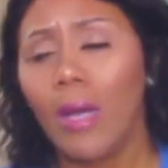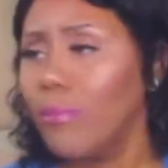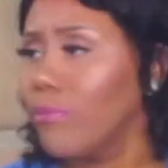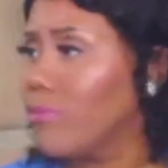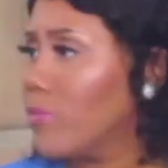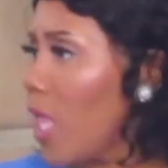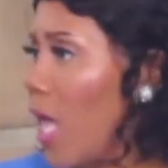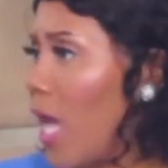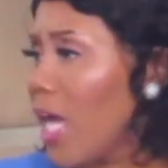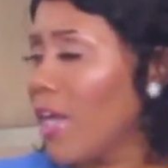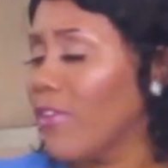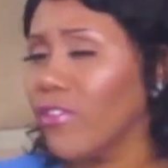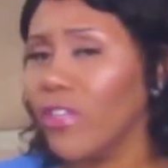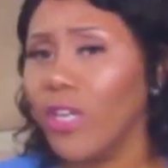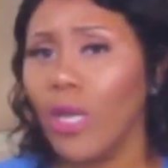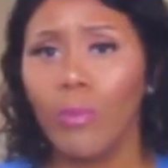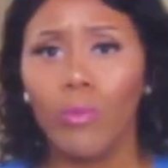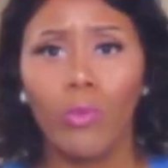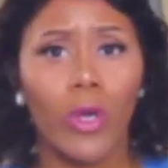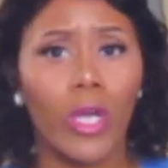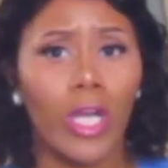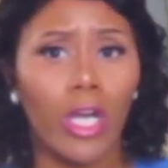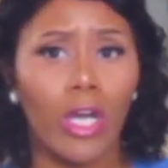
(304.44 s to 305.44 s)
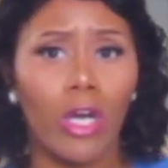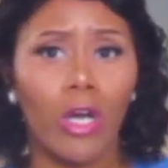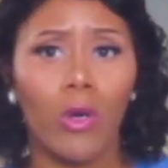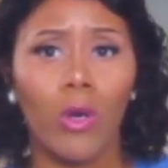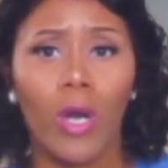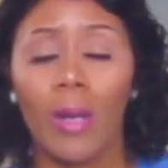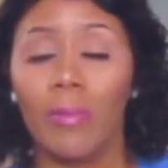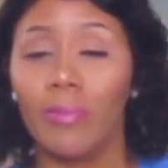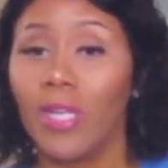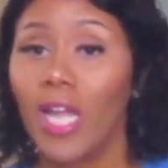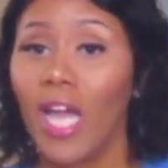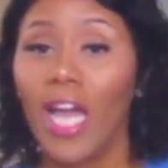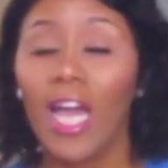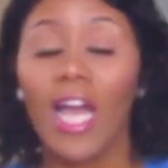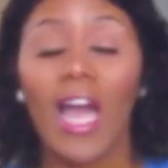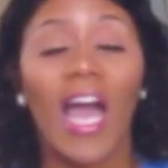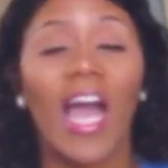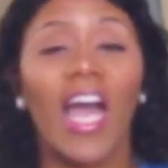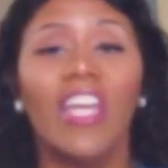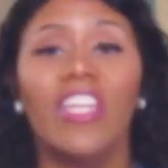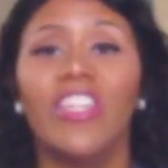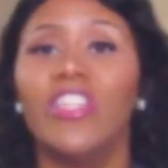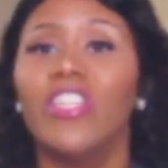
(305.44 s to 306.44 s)
I'm live and I'm well. I'm not,
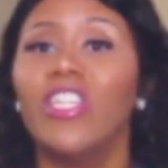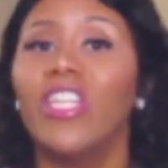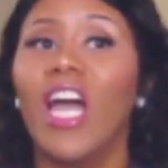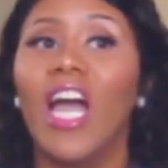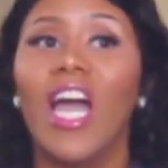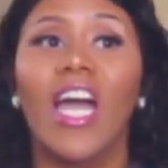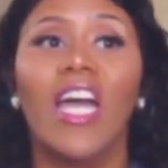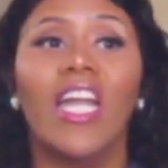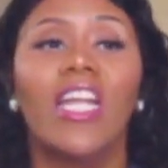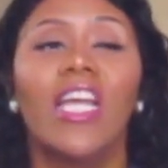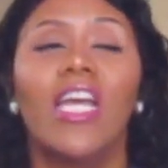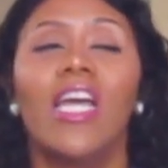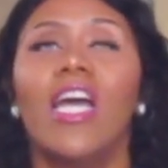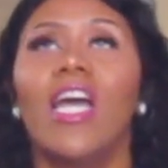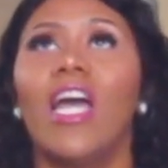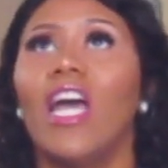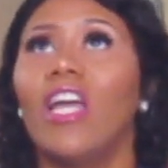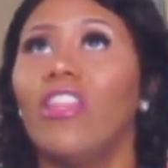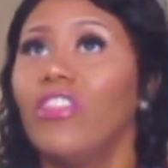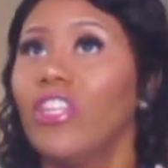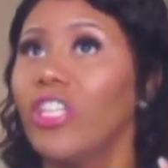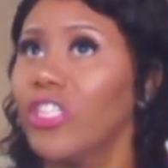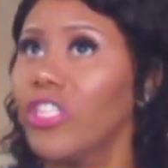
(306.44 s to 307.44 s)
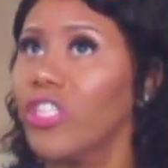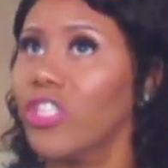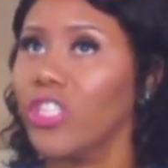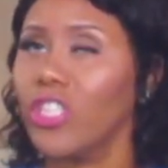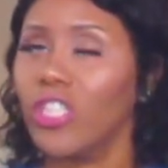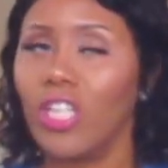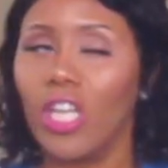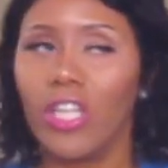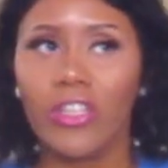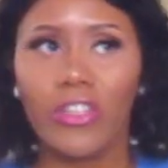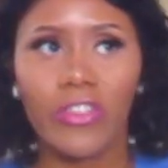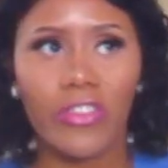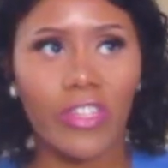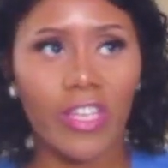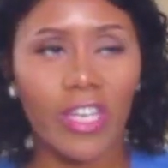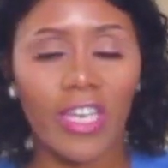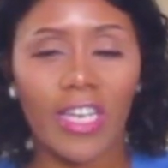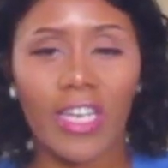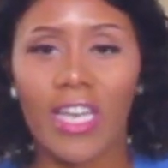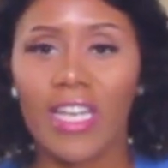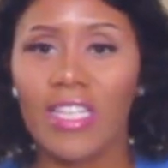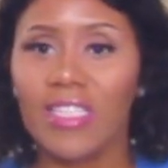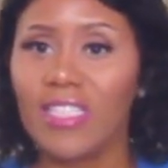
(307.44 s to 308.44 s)
I'm not, and this is another
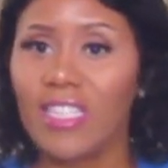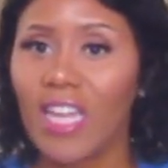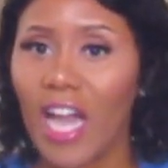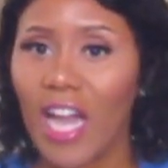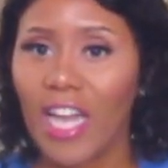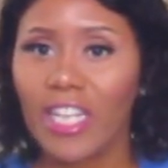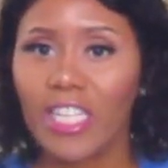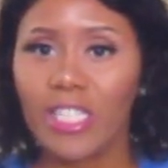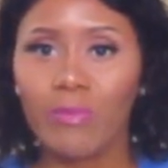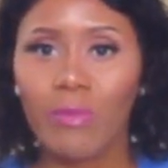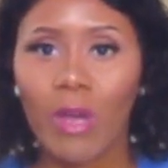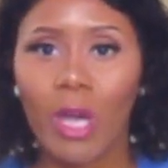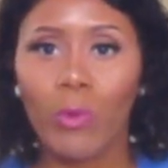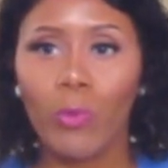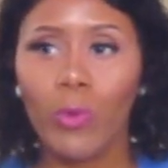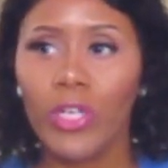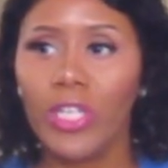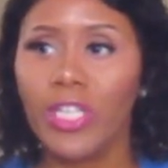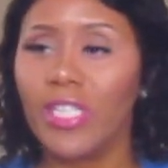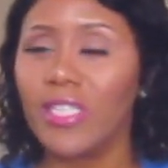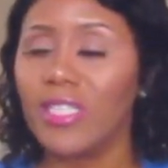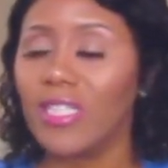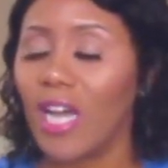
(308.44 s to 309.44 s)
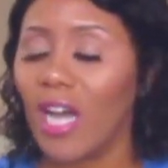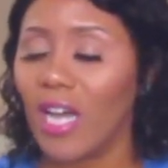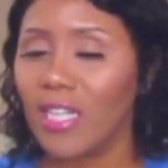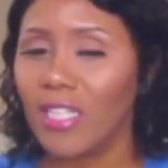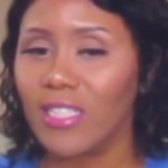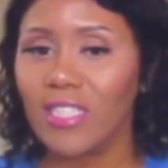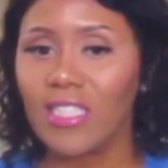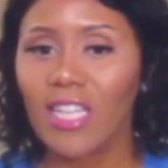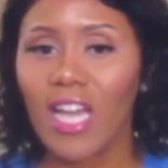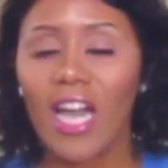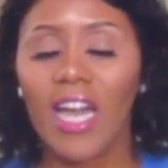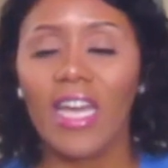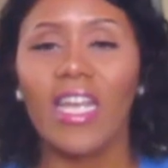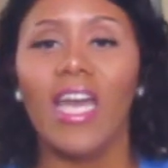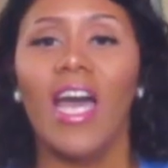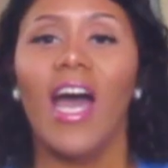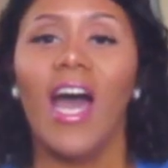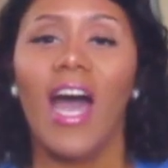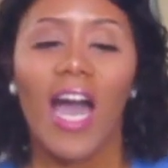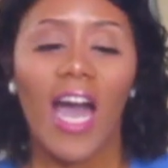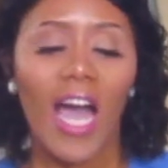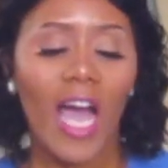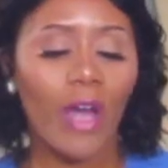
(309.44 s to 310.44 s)
thing, as God is my witness, honest to God,
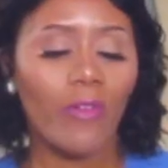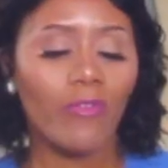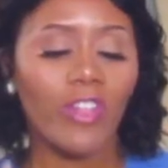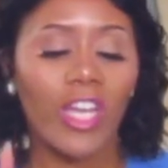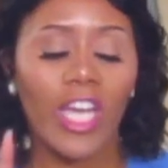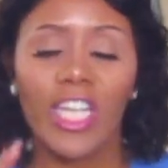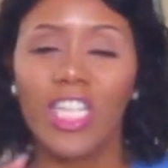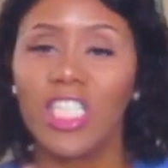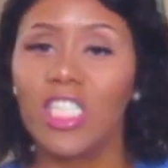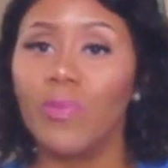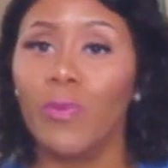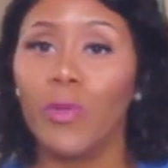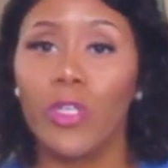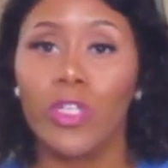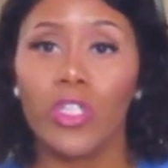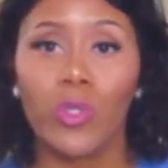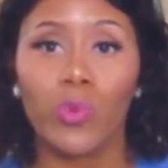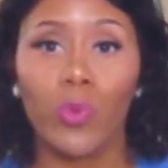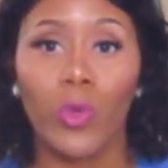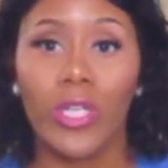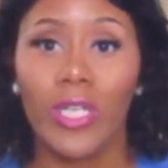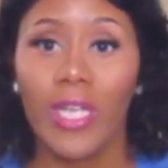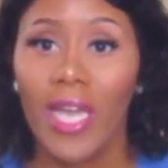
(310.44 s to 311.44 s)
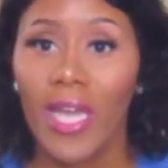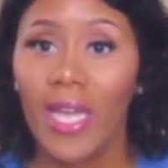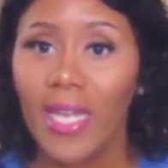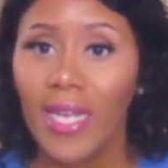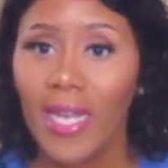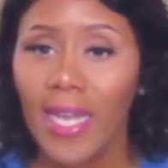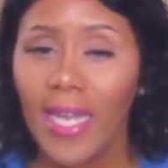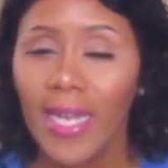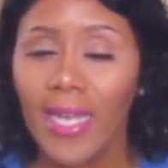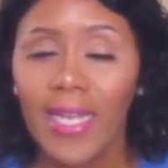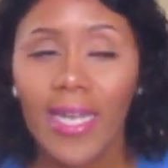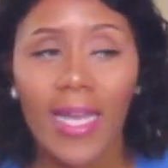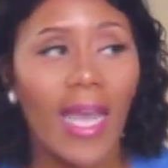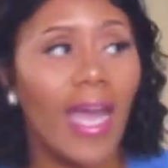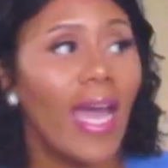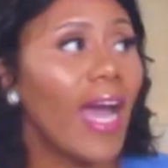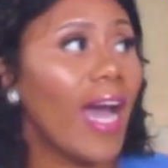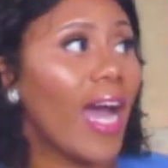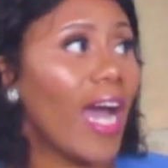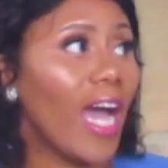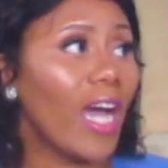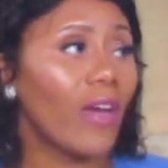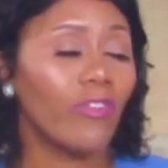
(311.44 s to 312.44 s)
I have not experienced one headache.
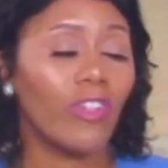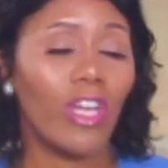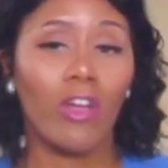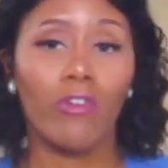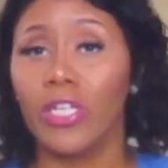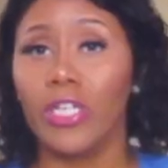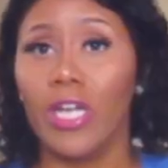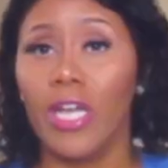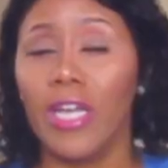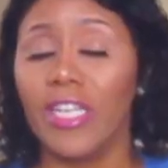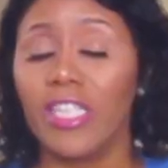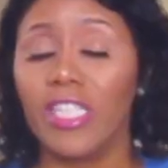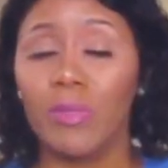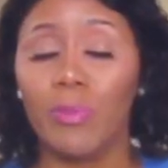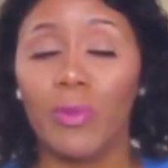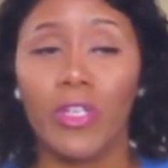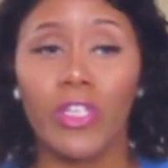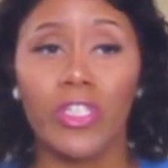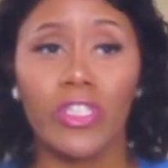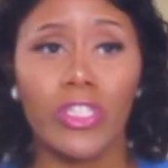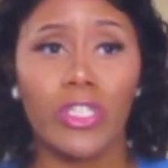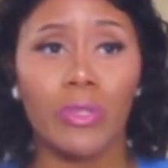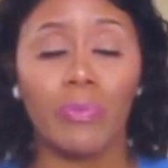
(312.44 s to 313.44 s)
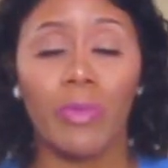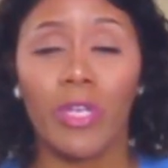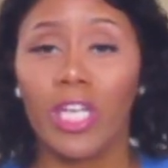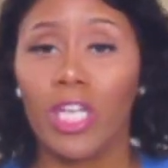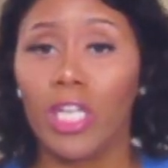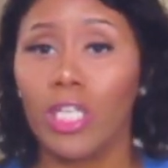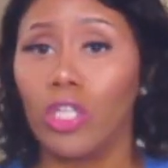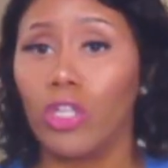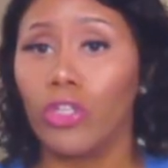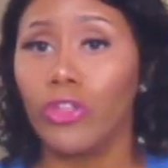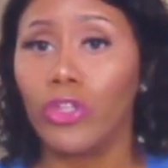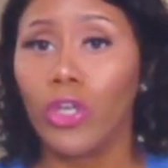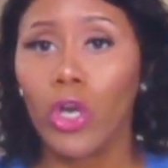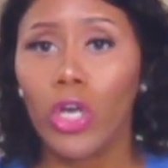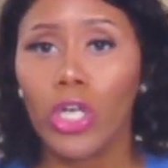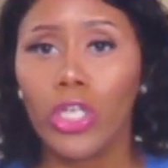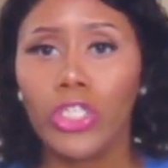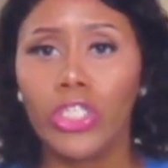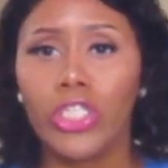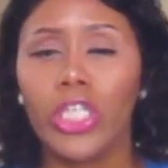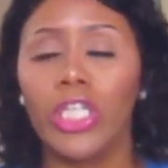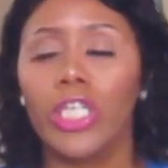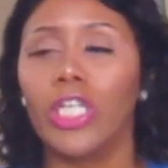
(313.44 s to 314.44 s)
I have not experienced being
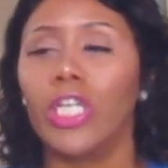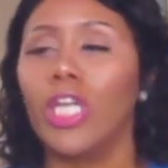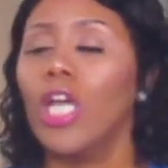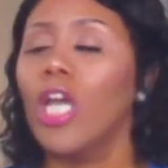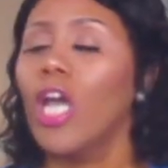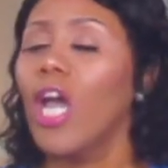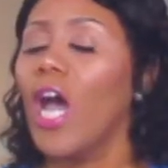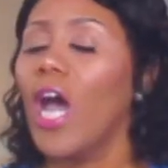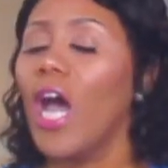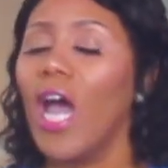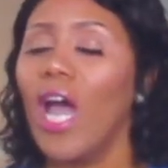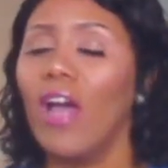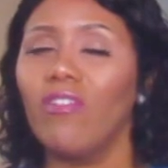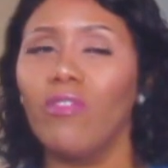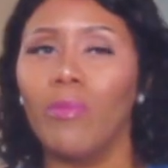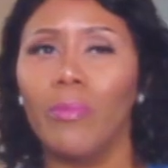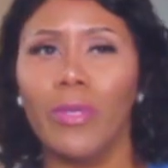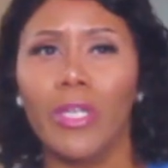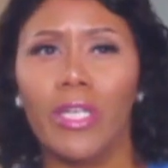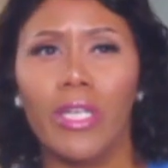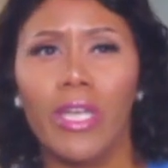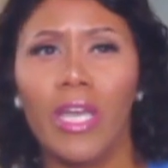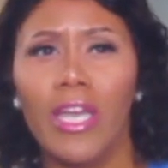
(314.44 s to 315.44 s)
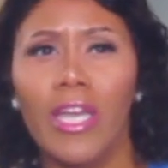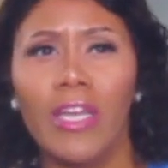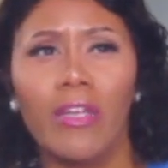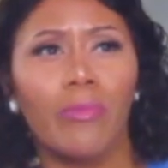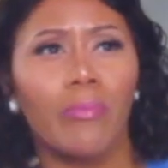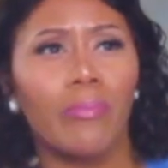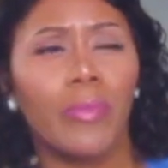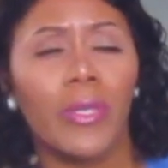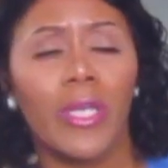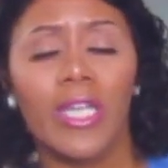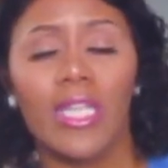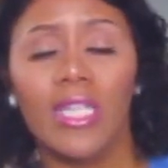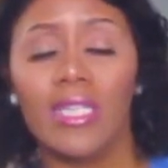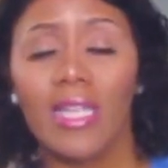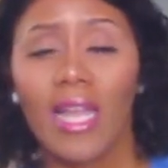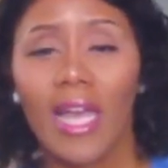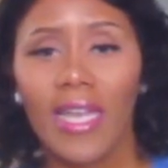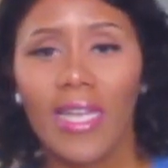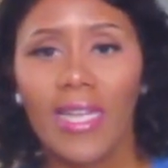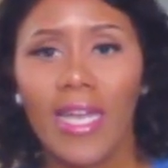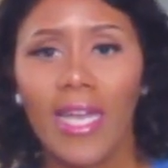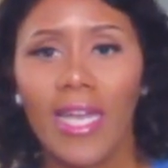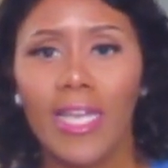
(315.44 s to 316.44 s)
lethargic. I have been eh, being
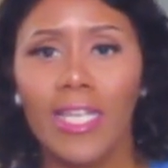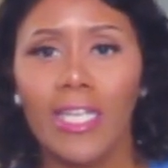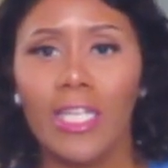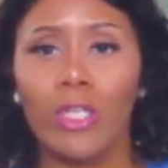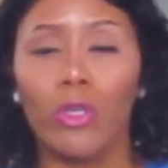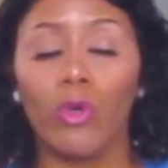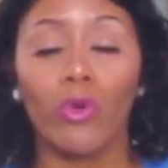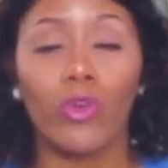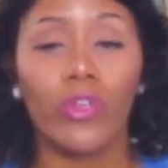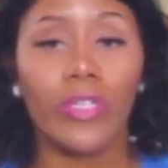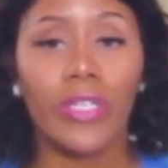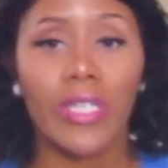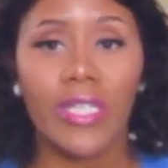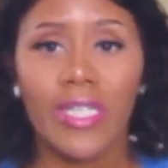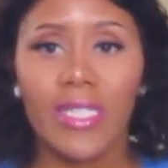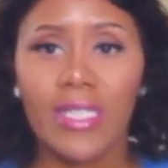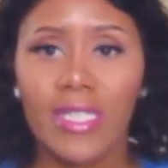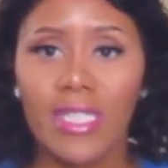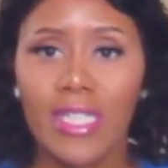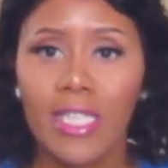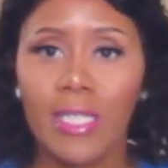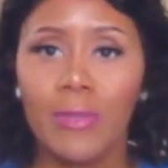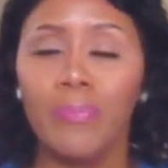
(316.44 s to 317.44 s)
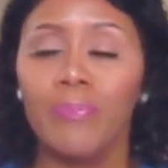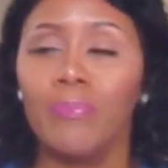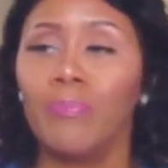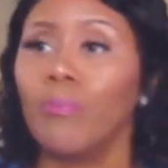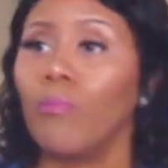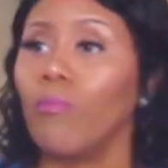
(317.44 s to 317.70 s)
lightheaded or dizzy.